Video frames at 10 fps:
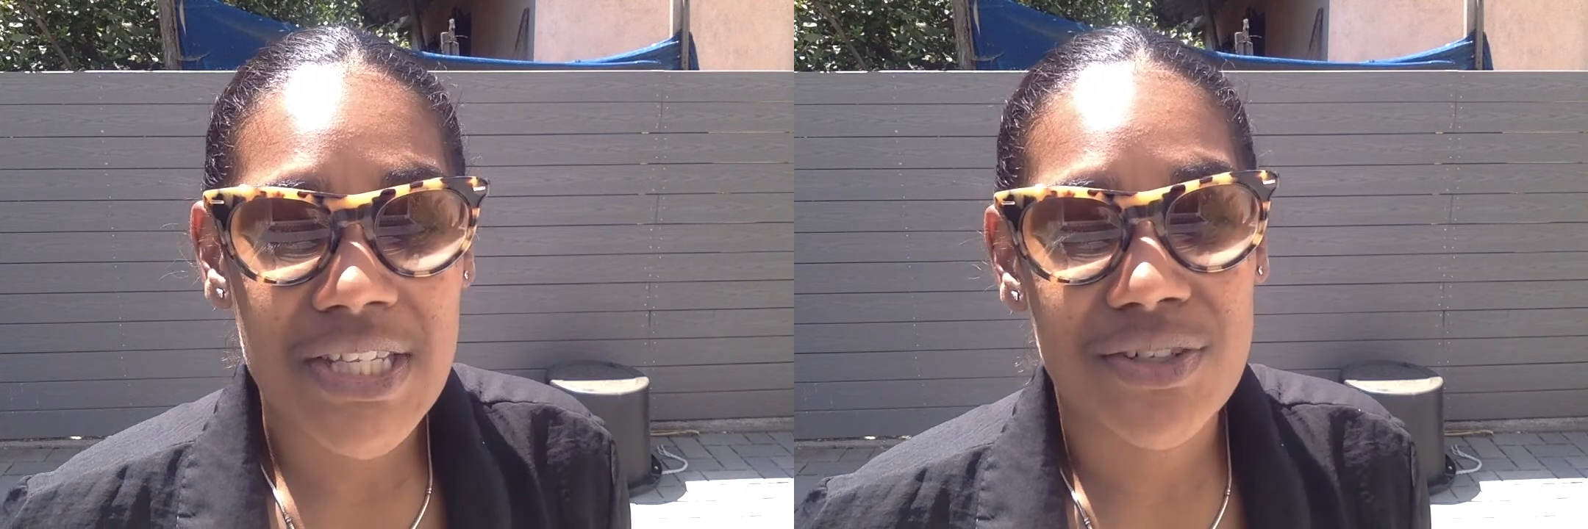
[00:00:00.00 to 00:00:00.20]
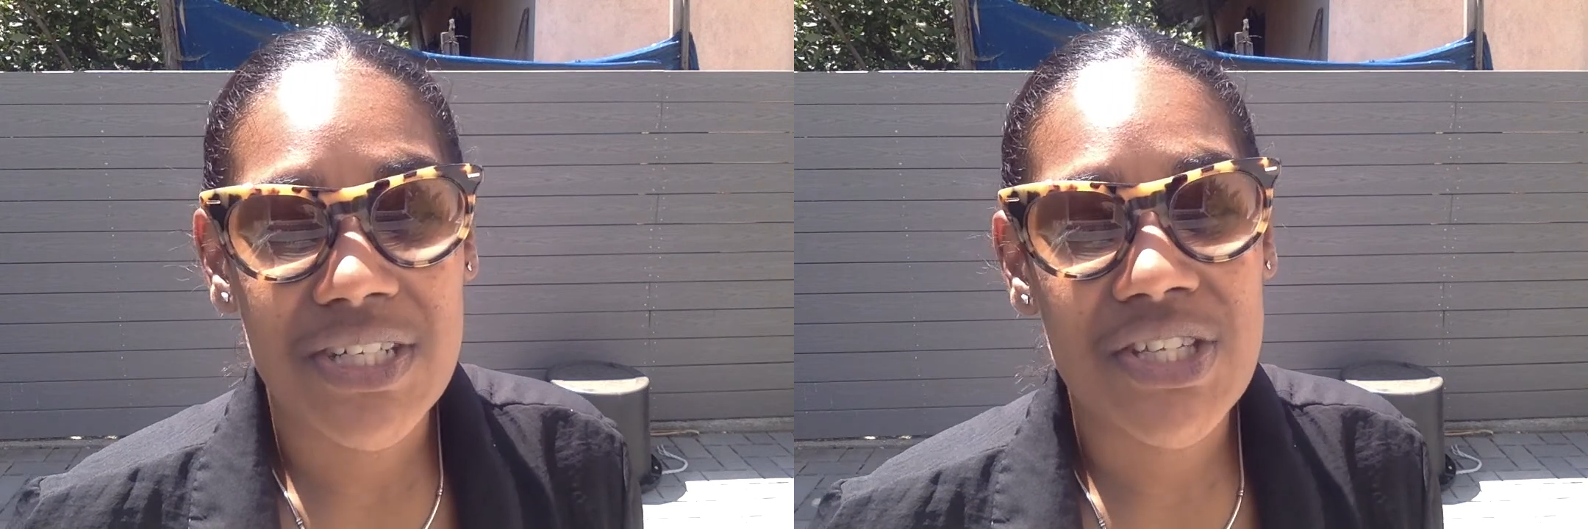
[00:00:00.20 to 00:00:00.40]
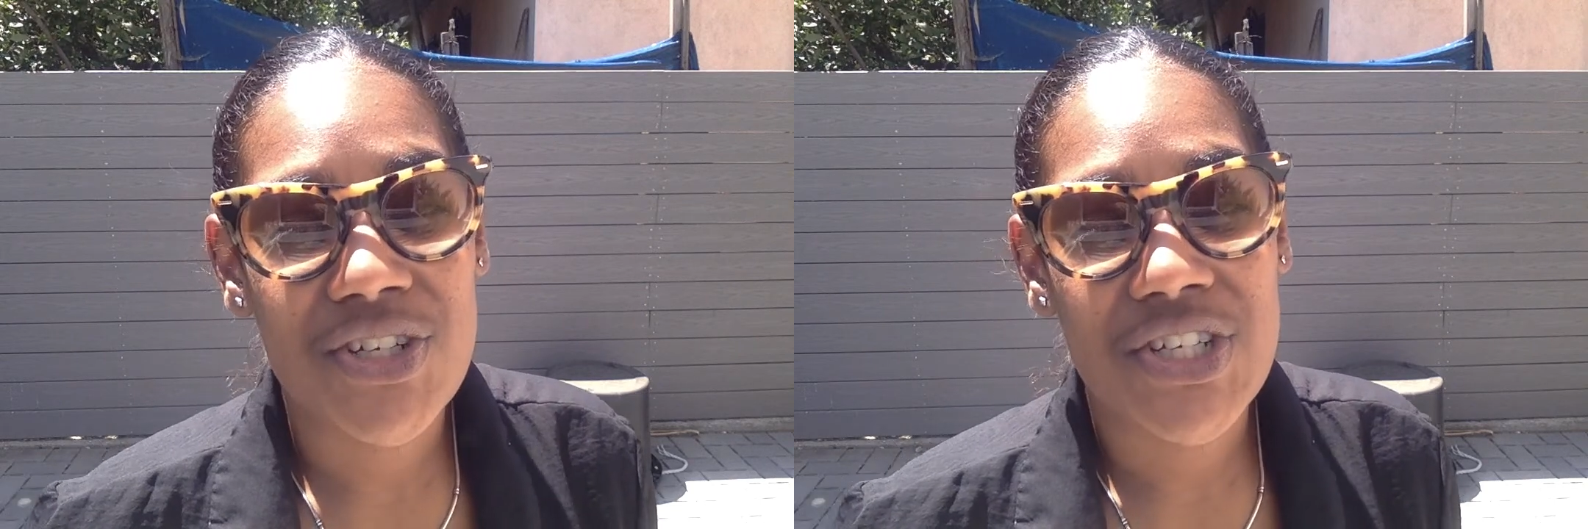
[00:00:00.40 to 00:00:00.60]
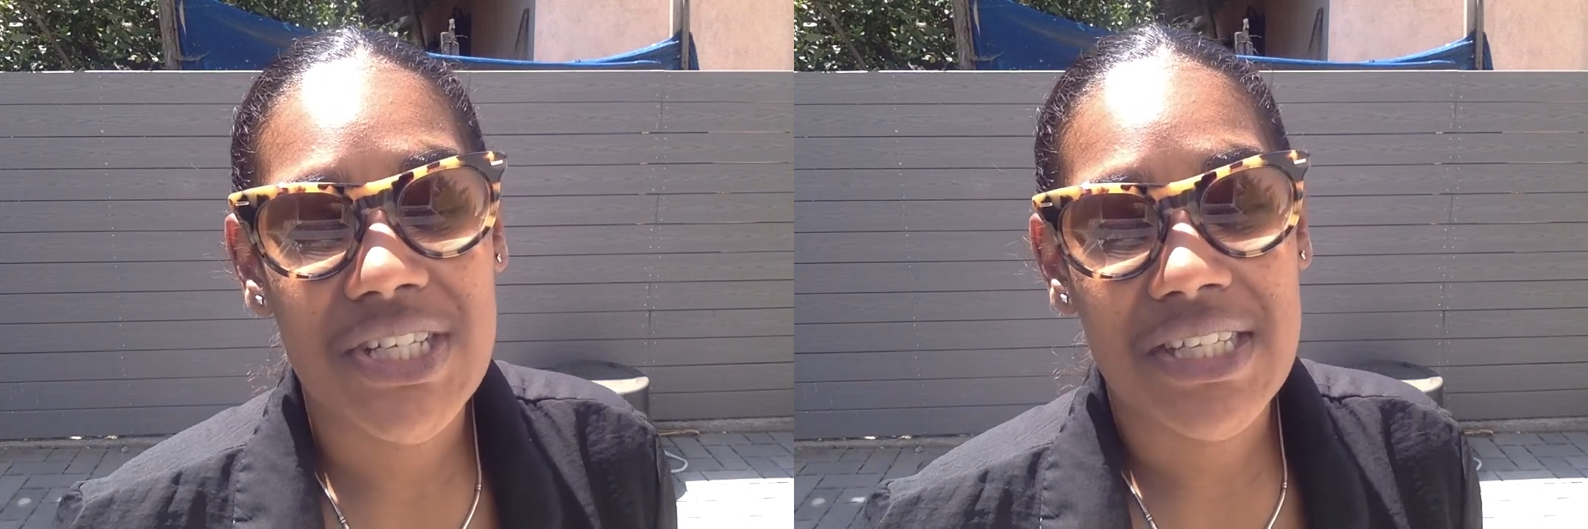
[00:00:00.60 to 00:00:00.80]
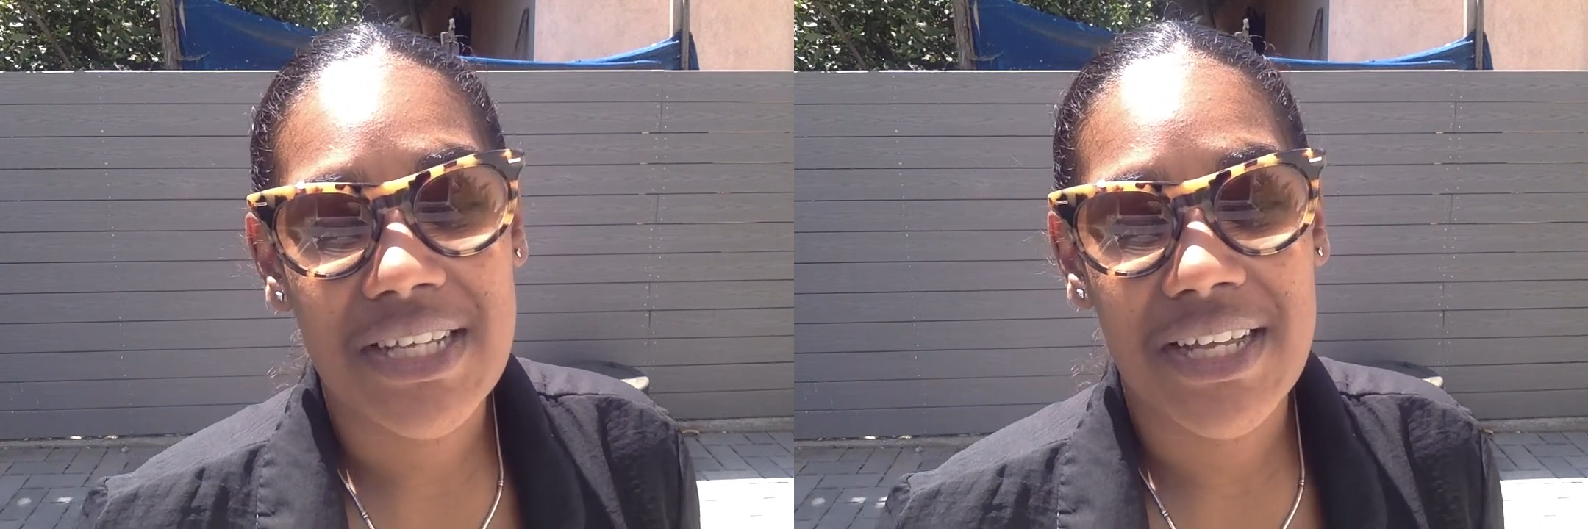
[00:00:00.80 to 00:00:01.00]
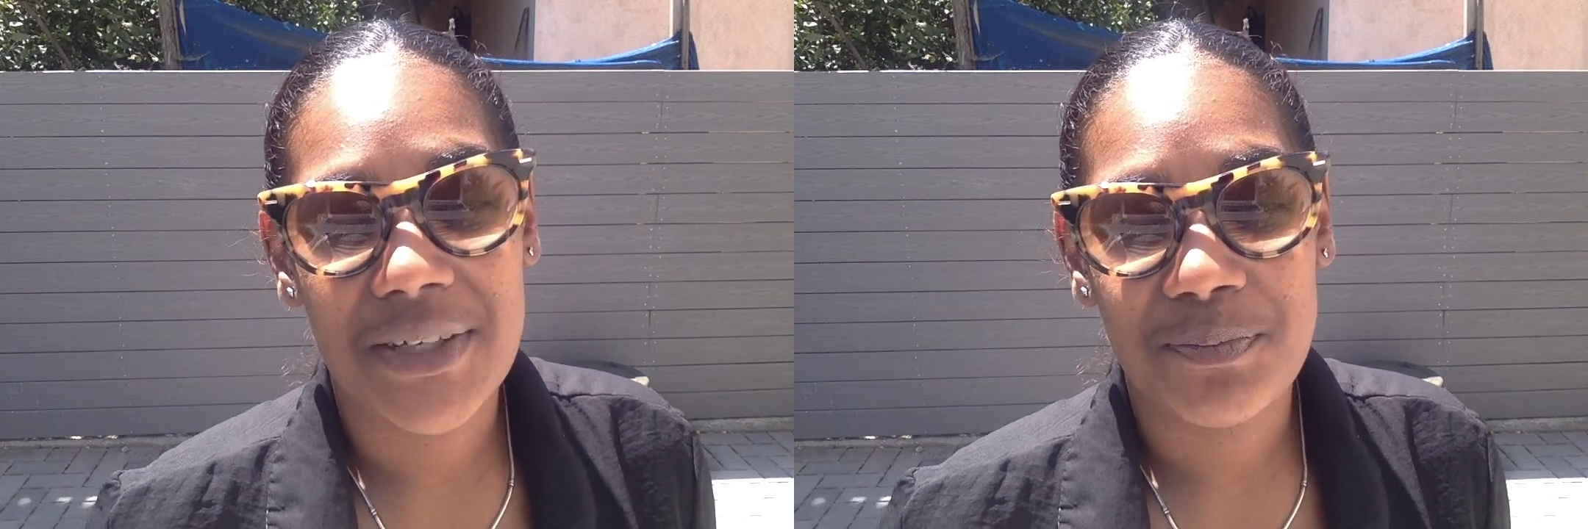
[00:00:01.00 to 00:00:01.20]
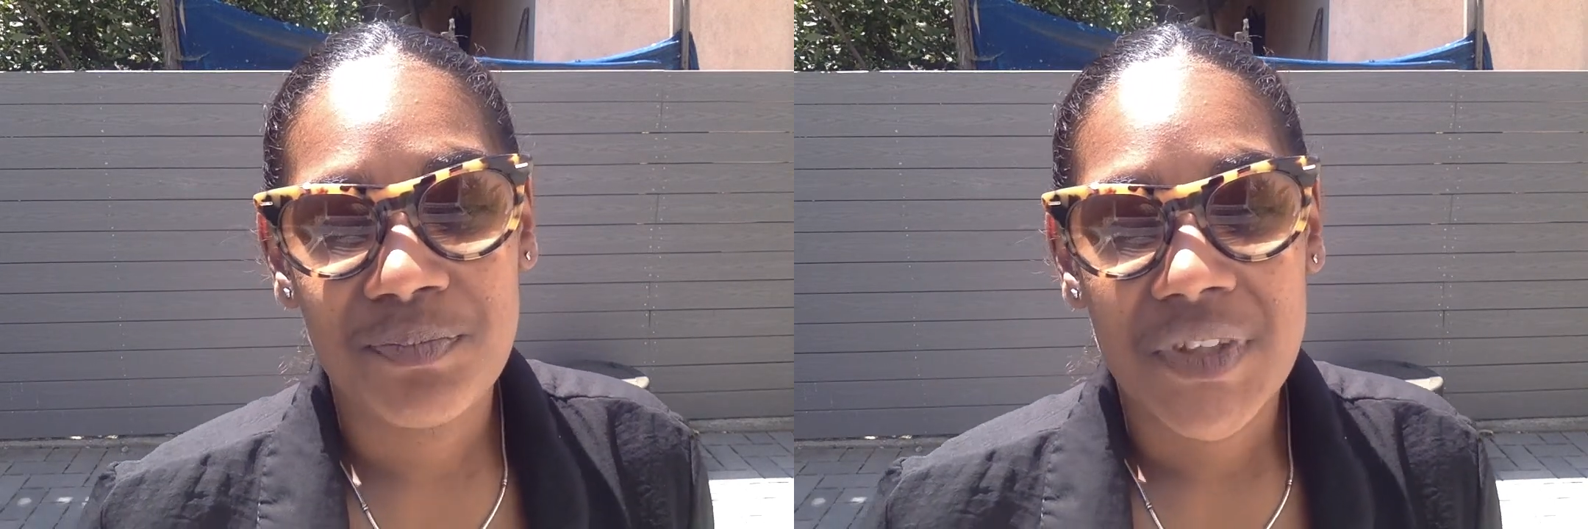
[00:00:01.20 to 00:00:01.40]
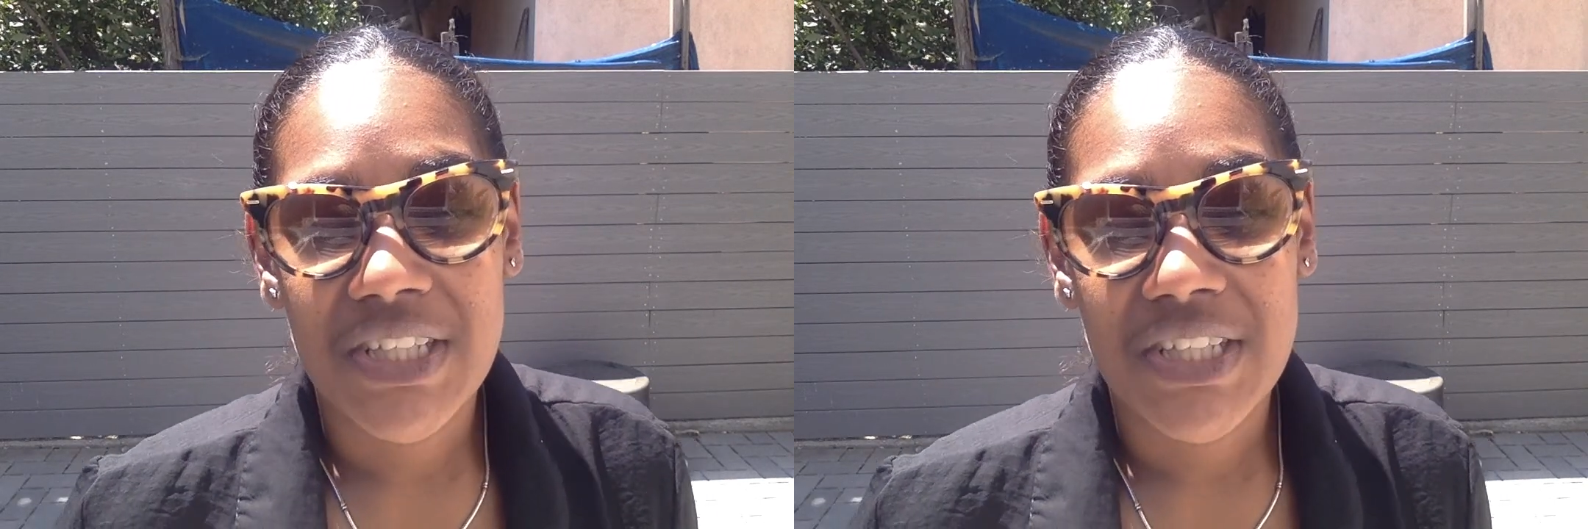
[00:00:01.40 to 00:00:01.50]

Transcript: So these are just the um